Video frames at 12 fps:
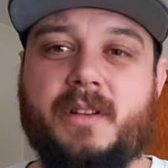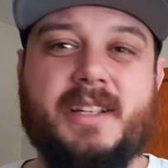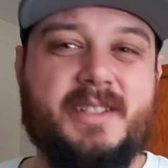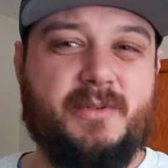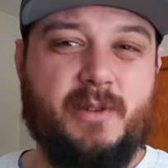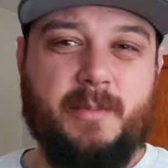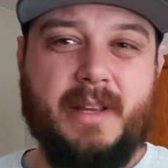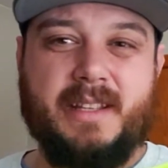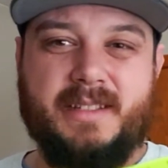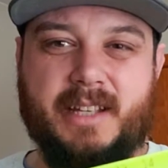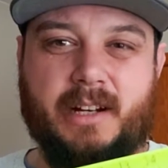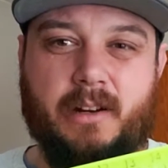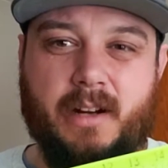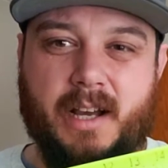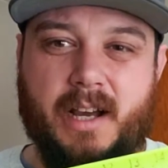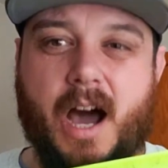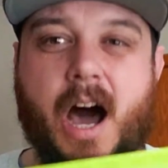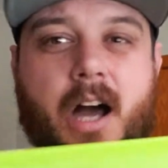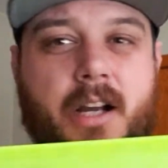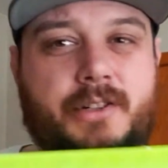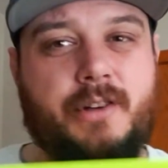This would be considered a hog